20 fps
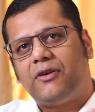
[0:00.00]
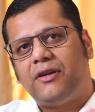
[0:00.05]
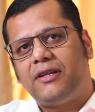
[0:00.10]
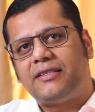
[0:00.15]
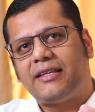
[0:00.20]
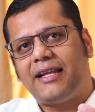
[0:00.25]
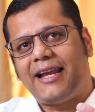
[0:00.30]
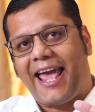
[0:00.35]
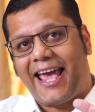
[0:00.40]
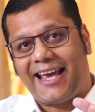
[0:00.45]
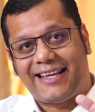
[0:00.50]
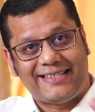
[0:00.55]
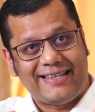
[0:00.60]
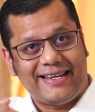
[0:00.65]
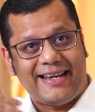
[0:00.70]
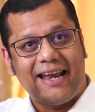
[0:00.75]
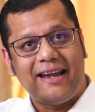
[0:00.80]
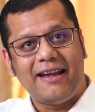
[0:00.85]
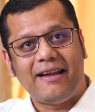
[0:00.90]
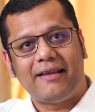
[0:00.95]
It's an
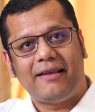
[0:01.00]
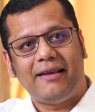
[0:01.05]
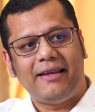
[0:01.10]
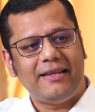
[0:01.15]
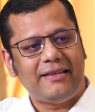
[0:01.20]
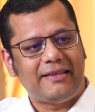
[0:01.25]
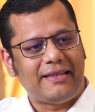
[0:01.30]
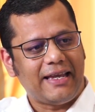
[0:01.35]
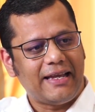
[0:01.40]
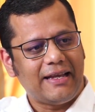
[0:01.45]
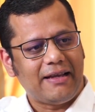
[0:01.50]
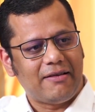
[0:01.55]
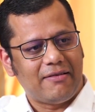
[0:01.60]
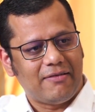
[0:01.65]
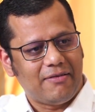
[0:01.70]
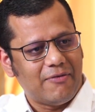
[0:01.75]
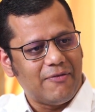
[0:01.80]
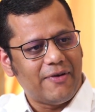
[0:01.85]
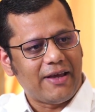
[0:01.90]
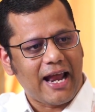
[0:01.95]
accidentally thing
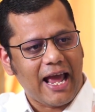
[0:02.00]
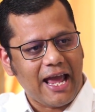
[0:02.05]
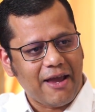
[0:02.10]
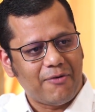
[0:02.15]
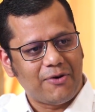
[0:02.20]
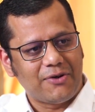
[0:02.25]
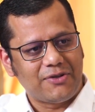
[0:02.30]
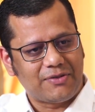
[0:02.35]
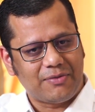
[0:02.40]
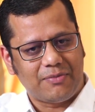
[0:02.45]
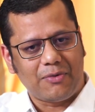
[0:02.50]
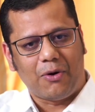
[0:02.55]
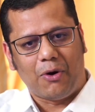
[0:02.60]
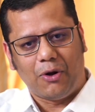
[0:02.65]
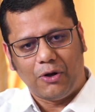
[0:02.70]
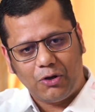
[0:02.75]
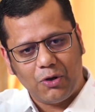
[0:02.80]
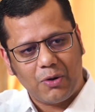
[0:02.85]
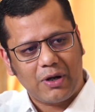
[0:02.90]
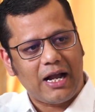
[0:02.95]
where I was,
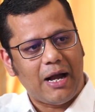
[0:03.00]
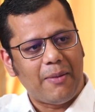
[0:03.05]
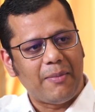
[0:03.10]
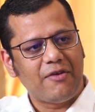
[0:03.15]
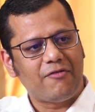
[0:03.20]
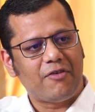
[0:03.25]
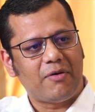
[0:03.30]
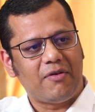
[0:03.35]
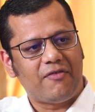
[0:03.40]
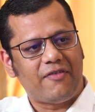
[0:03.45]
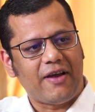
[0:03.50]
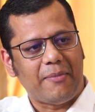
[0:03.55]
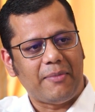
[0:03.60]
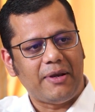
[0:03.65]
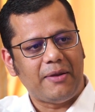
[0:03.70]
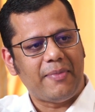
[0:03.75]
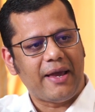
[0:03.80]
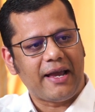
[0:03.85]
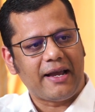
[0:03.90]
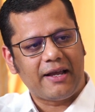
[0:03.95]
although coming from a
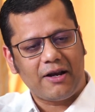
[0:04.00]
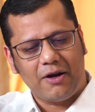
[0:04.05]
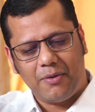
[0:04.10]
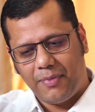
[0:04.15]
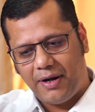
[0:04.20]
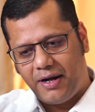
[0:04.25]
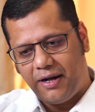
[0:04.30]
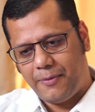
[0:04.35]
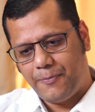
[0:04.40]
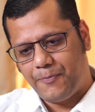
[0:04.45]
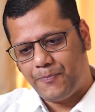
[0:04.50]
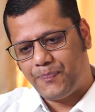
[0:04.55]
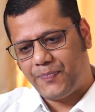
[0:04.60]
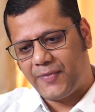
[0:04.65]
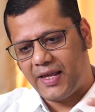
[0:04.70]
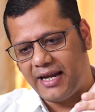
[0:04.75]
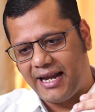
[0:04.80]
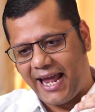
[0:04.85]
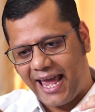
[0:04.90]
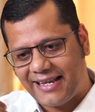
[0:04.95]
family background, but
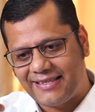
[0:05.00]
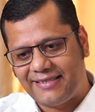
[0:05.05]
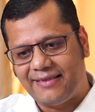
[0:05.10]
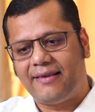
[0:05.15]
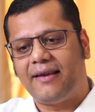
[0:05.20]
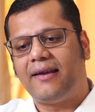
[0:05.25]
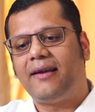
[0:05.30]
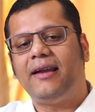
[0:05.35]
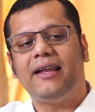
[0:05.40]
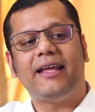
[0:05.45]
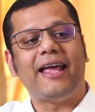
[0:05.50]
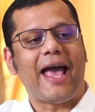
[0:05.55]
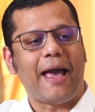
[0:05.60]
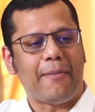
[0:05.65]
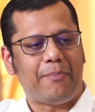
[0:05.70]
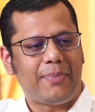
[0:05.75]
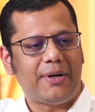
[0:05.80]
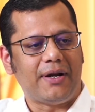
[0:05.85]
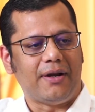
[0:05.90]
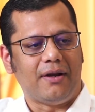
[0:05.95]
it accidentally
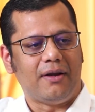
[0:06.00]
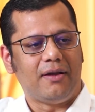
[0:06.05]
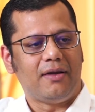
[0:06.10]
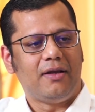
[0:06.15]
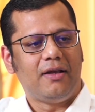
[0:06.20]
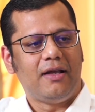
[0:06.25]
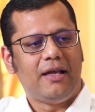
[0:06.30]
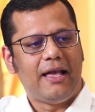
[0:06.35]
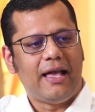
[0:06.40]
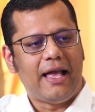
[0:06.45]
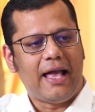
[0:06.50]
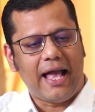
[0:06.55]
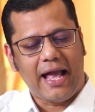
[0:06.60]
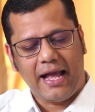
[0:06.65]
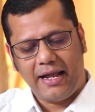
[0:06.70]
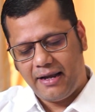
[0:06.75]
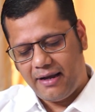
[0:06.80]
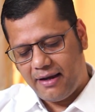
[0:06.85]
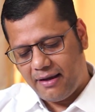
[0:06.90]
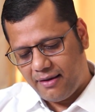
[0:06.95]
happened.
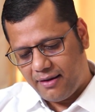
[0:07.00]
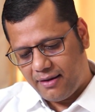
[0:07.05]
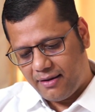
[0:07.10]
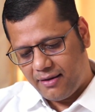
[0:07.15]
And